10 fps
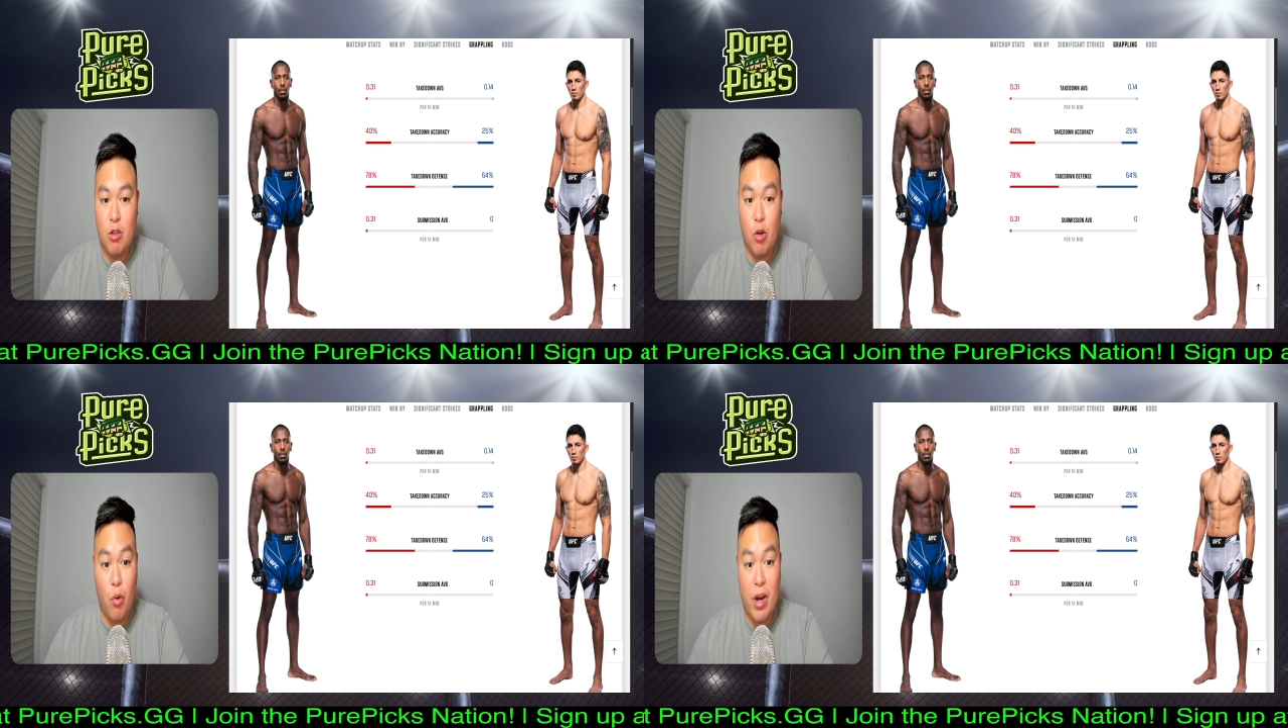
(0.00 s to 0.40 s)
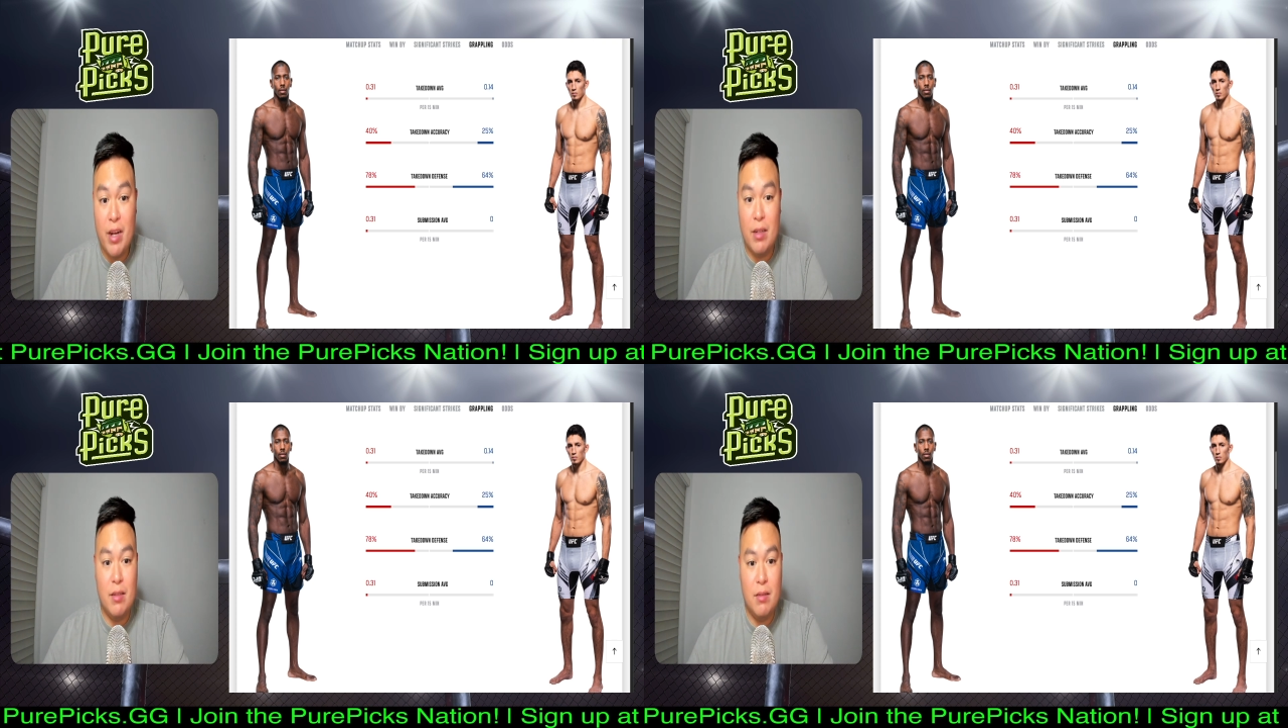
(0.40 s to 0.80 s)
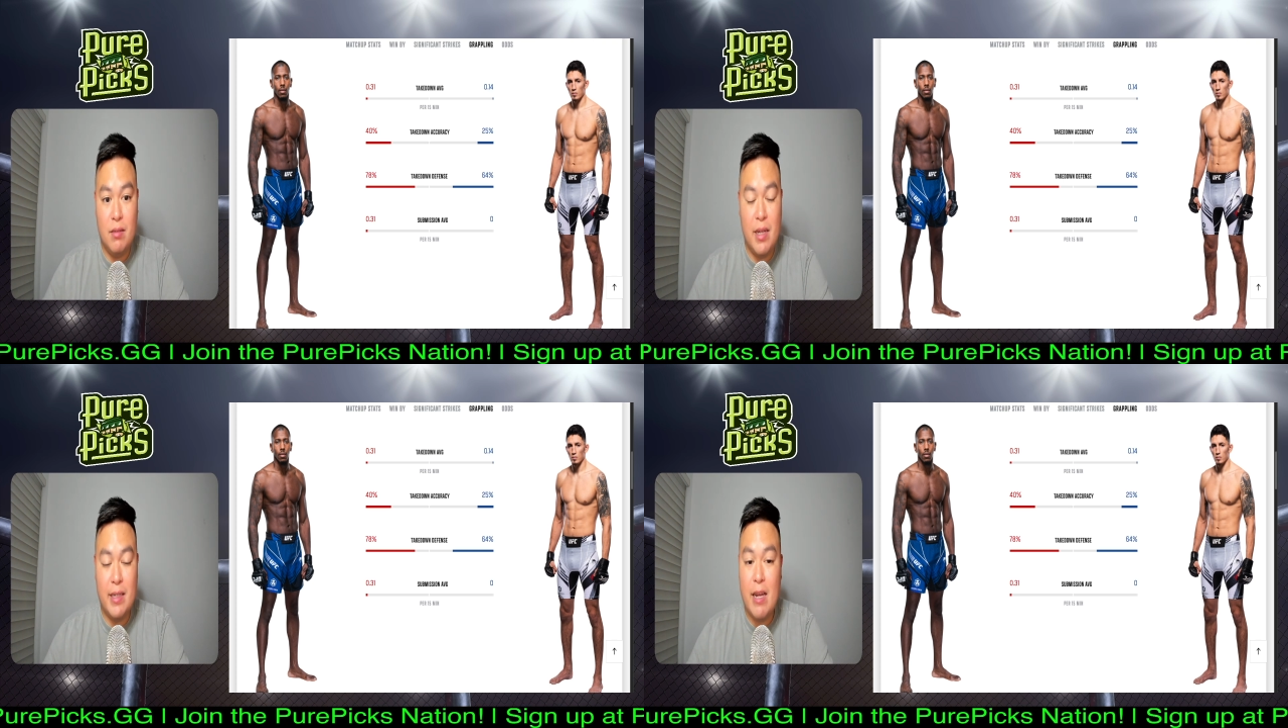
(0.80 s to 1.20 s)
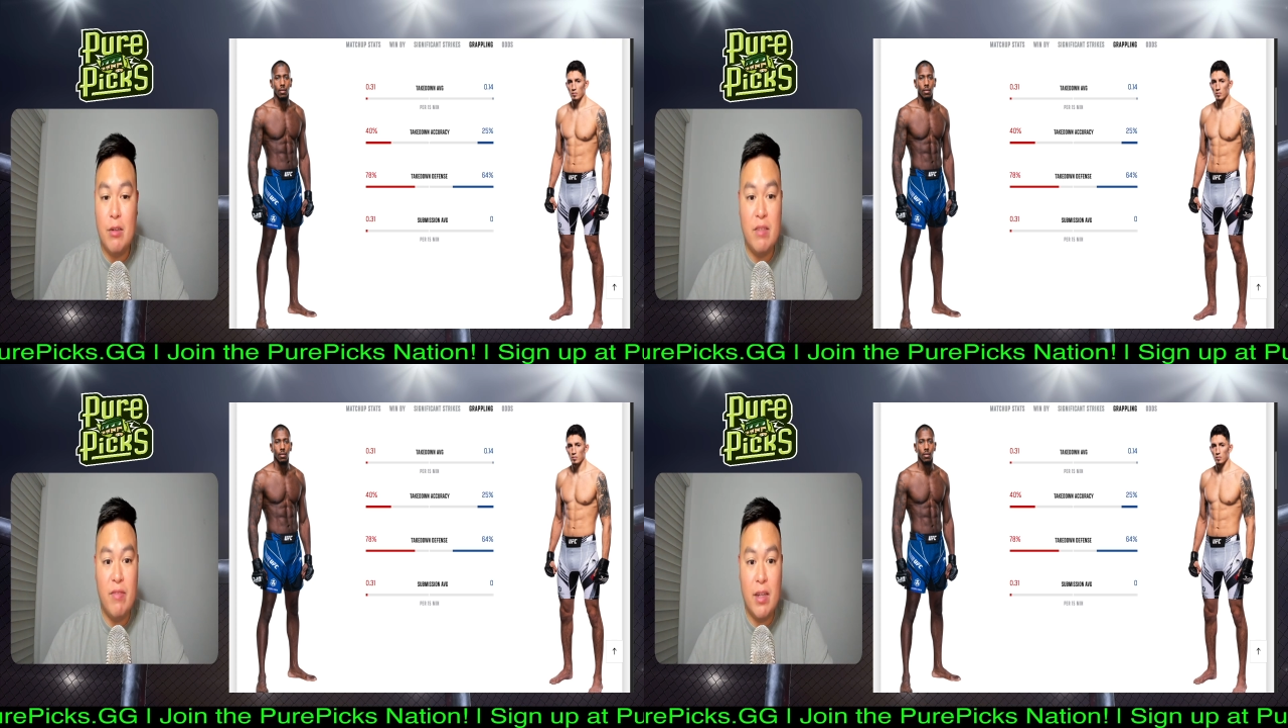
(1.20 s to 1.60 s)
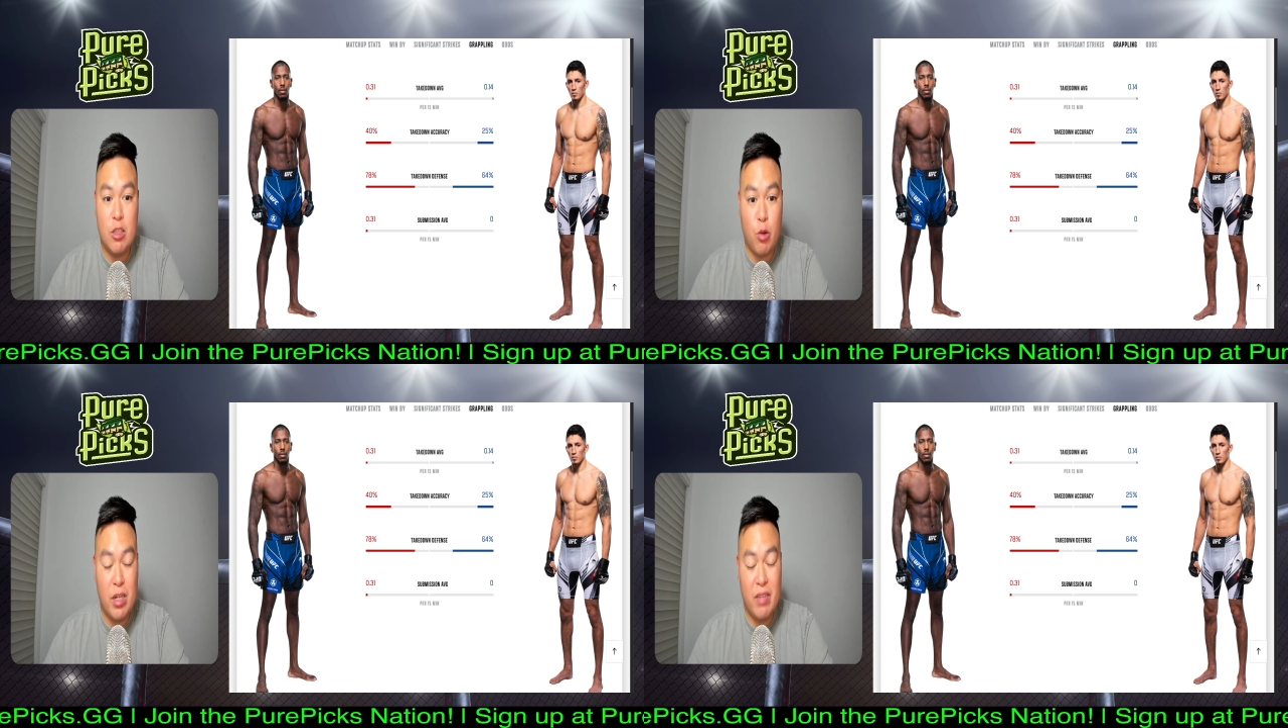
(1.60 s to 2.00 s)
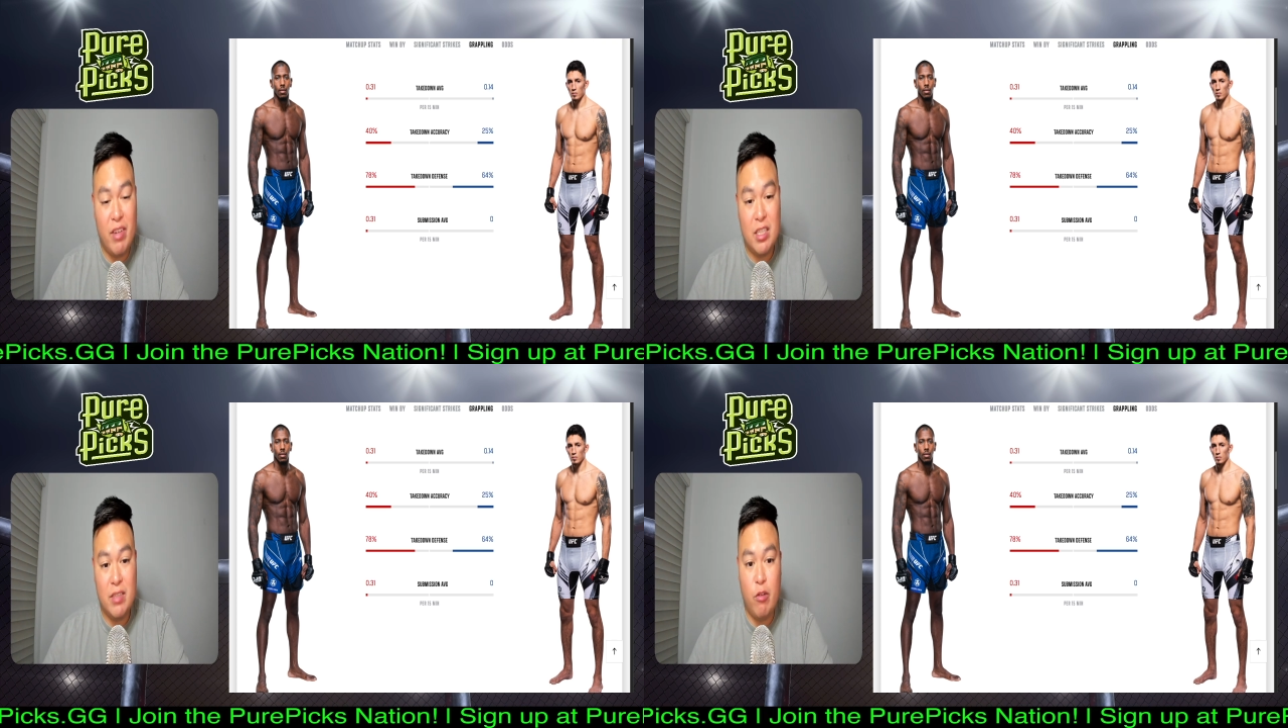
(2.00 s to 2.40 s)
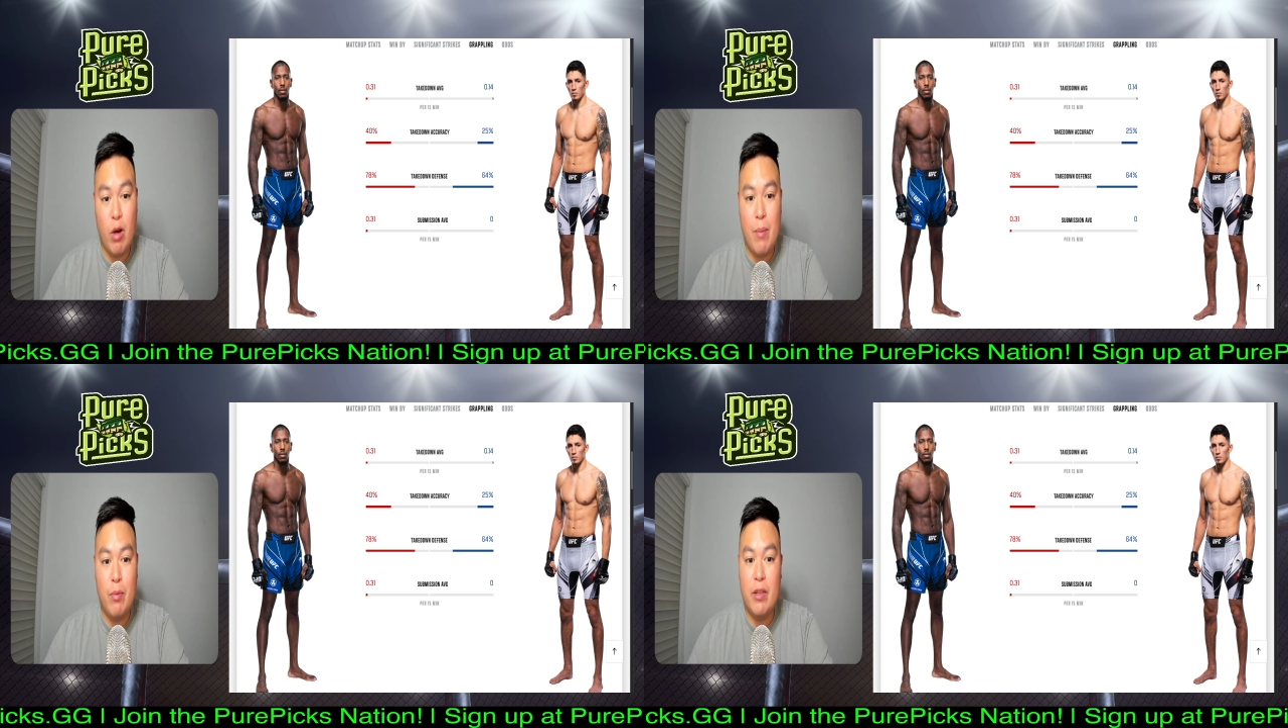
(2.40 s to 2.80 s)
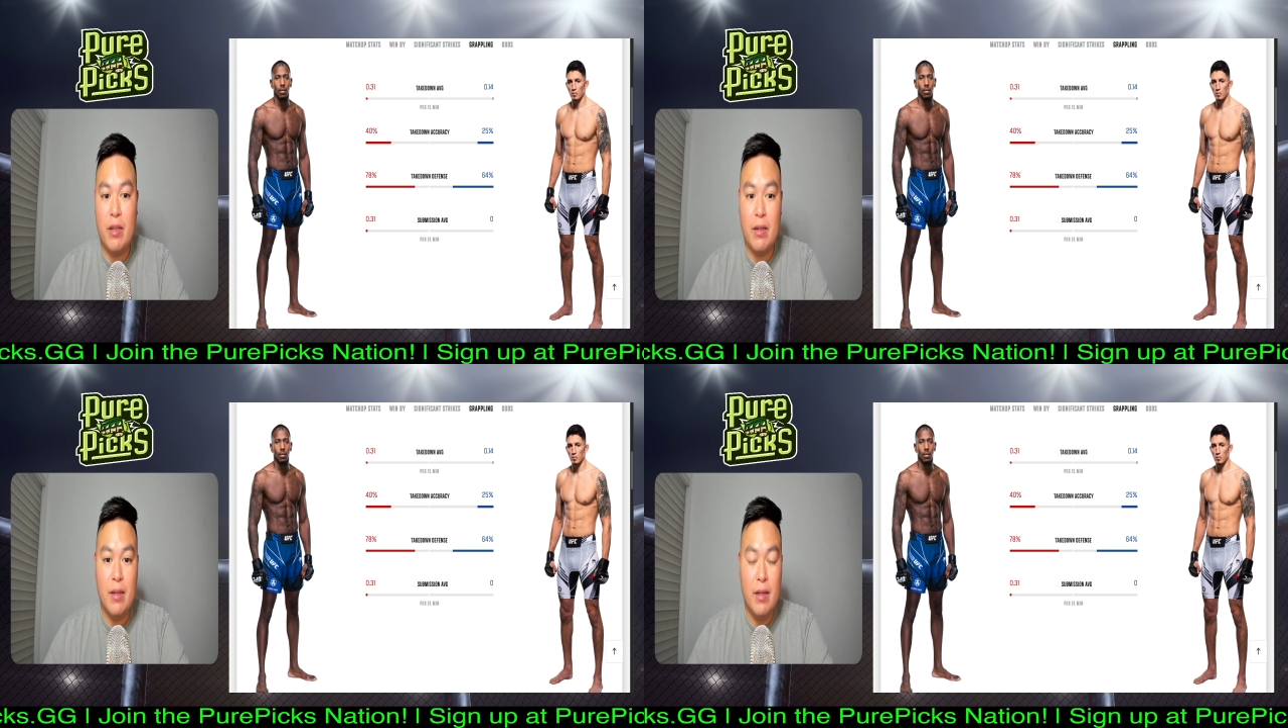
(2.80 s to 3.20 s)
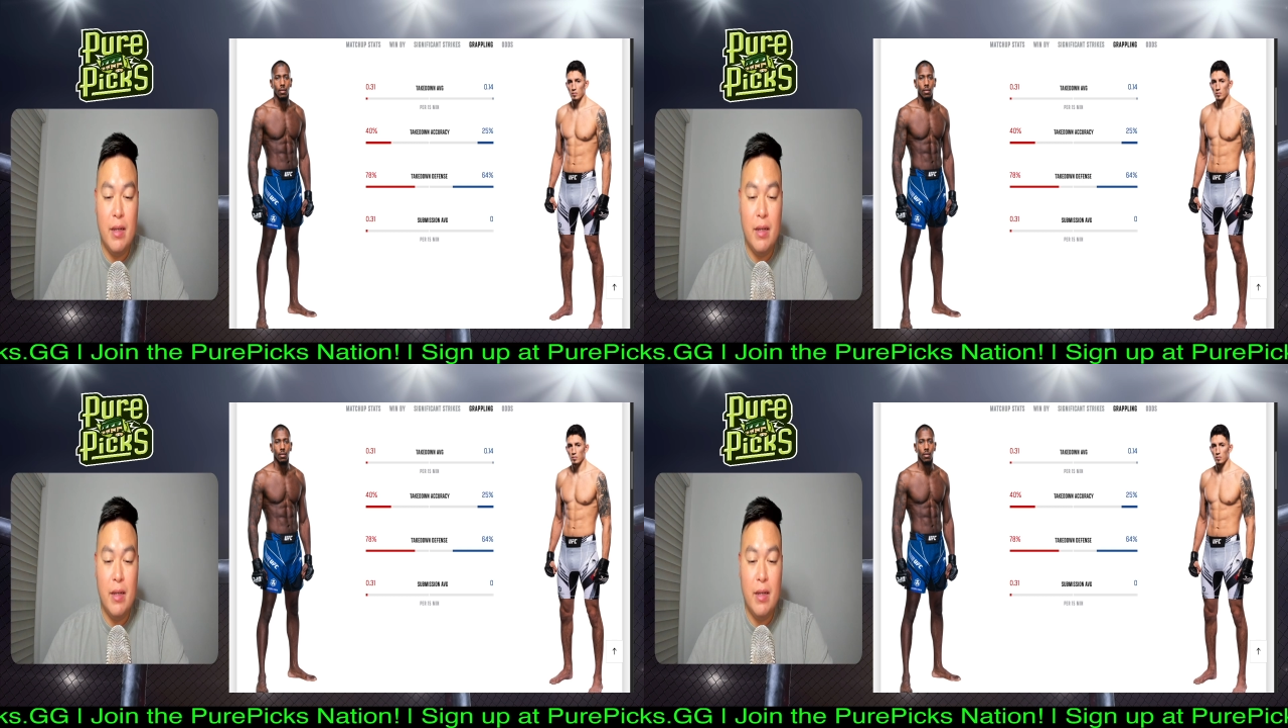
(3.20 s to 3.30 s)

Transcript: great takedown defense, great defensive grappling.